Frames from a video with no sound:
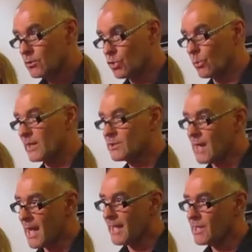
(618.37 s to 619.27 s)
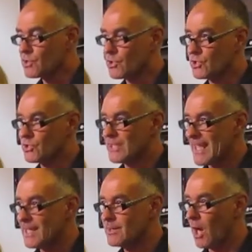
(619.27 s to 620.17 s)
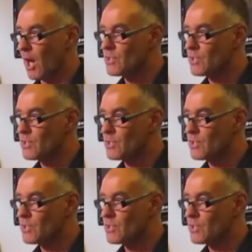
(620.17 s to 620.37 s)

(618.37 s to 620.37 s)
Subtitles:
Do we try and sustain the